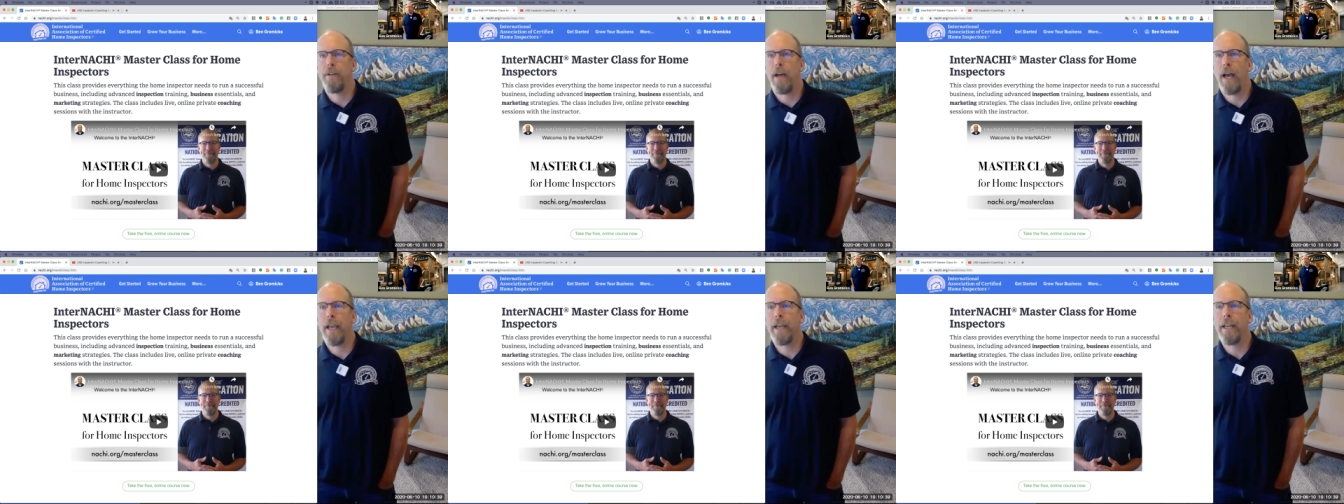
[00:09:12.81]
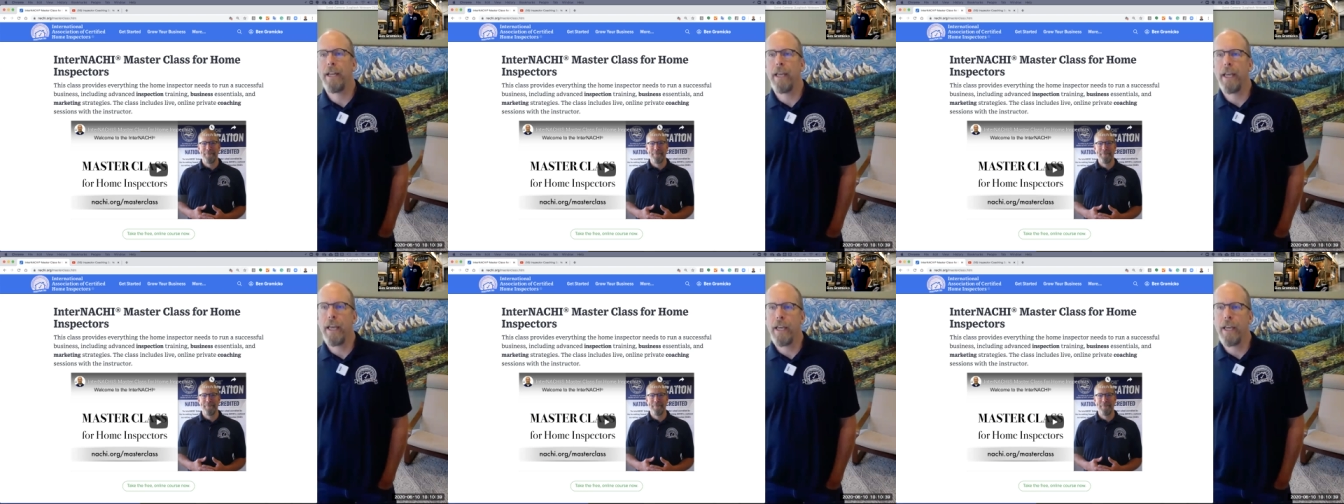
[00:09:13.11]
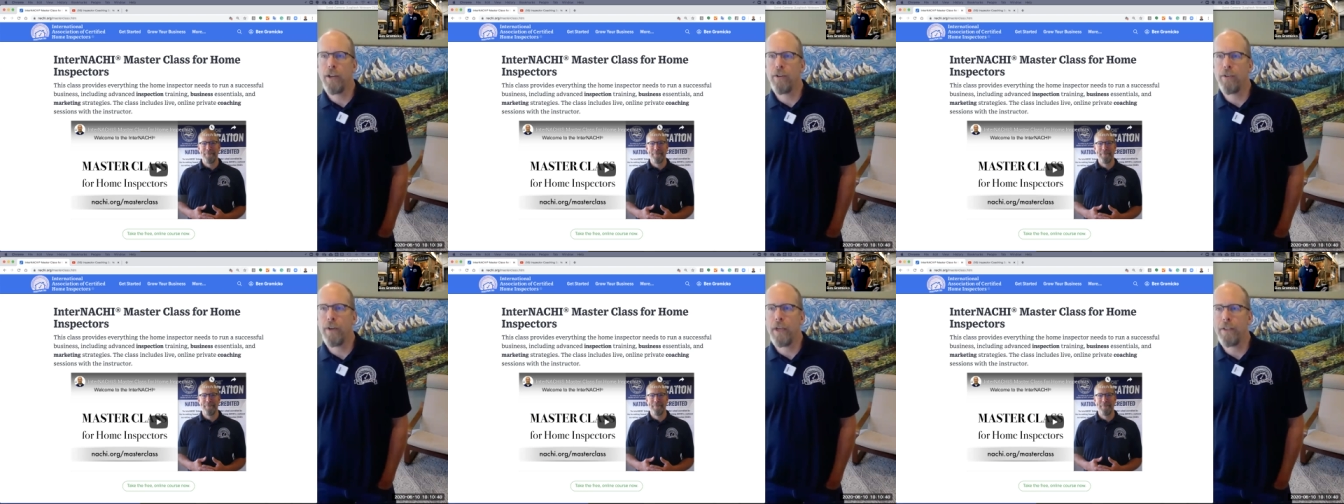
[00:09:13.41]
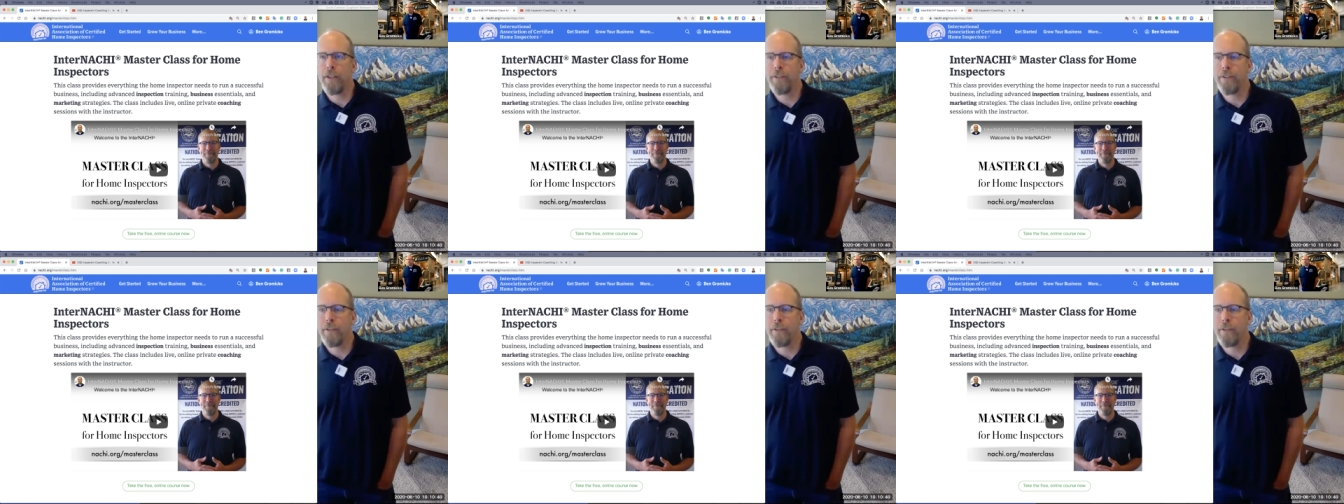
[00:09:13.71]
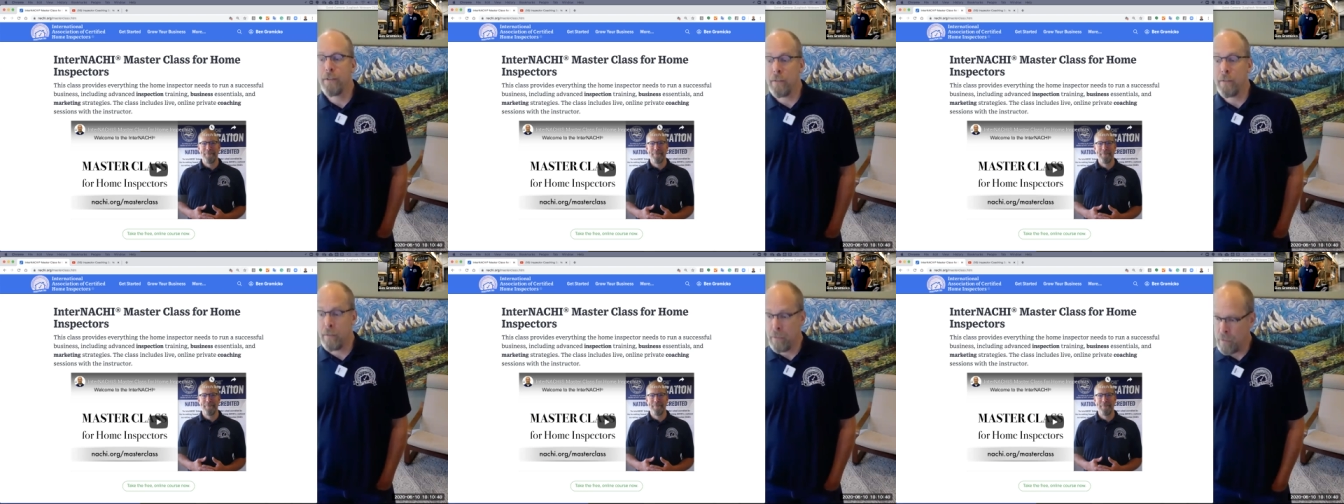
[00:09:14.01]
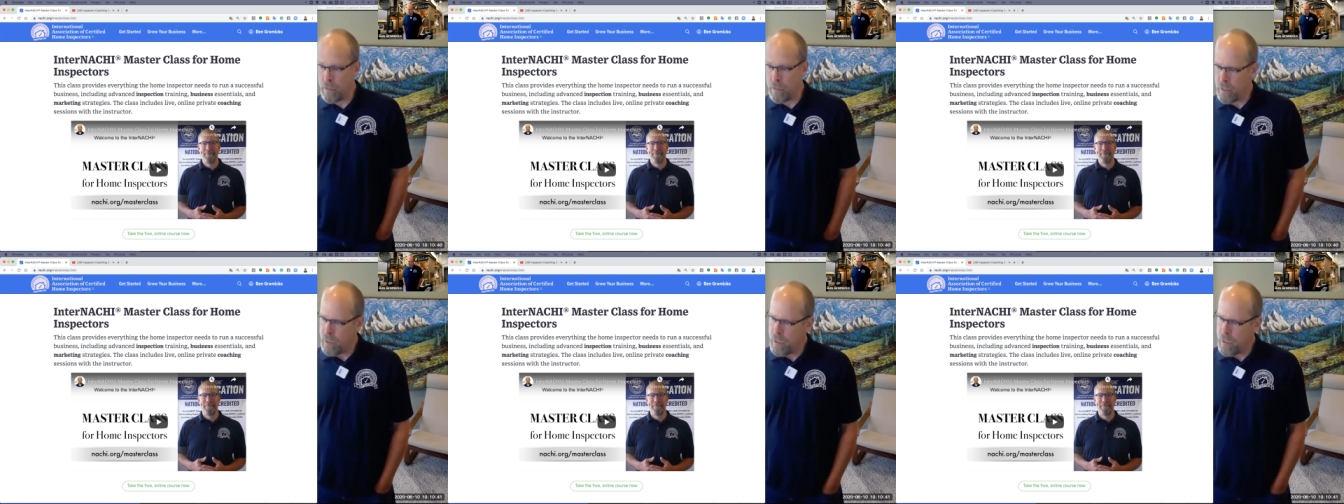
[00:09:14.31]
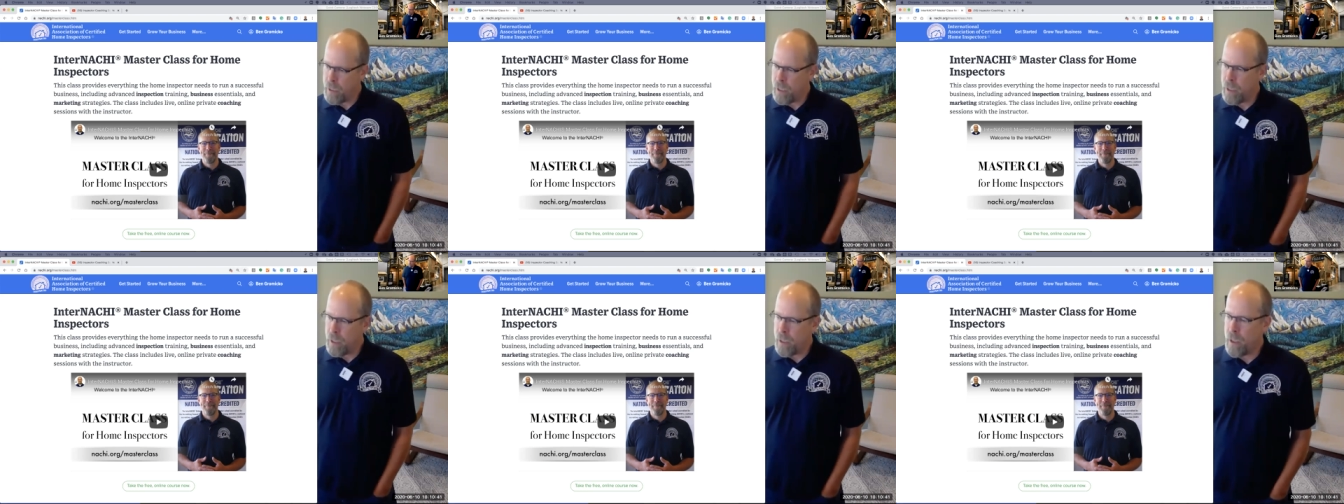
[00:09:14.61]
I can increase
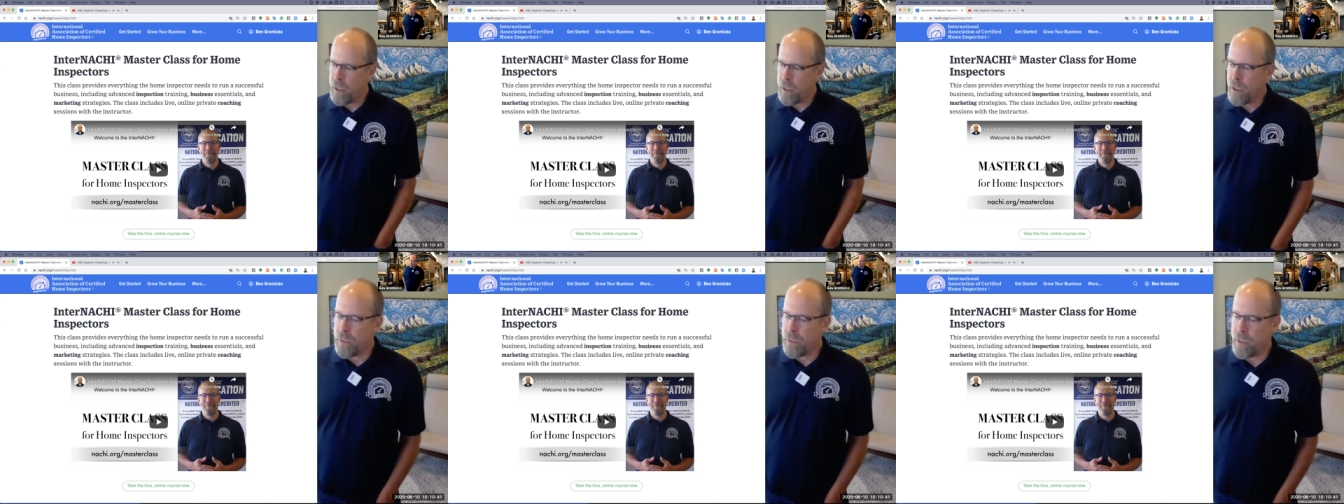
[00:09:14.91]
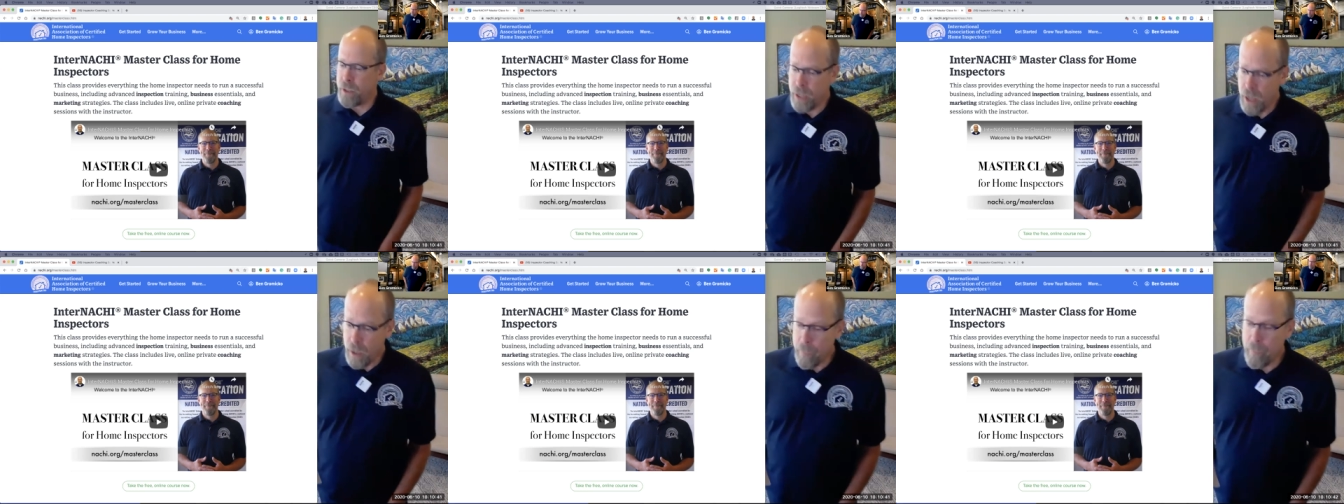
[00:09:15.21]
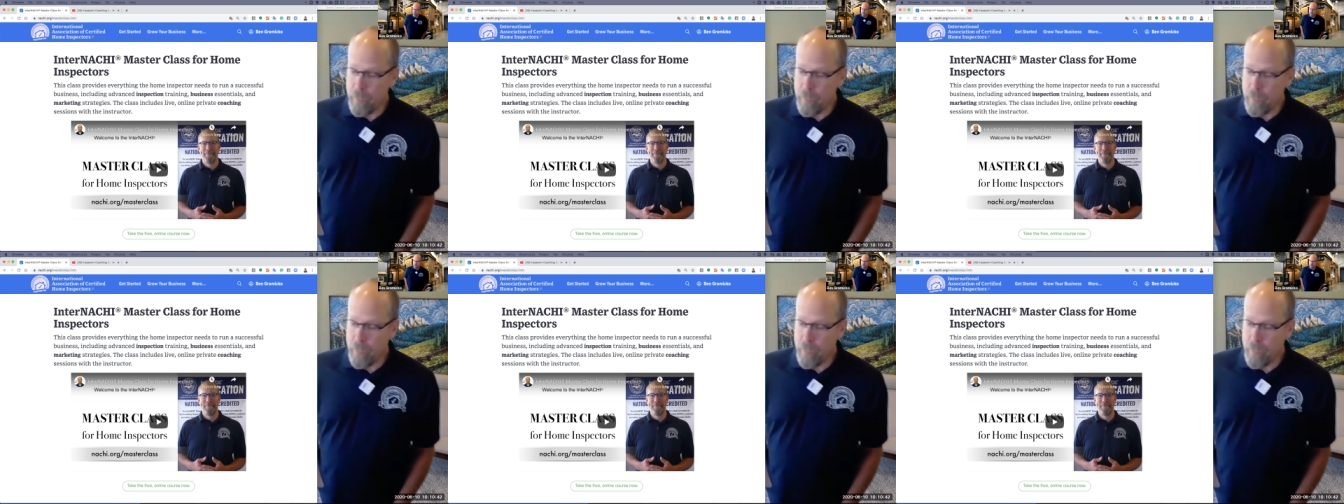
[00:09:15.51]
the number of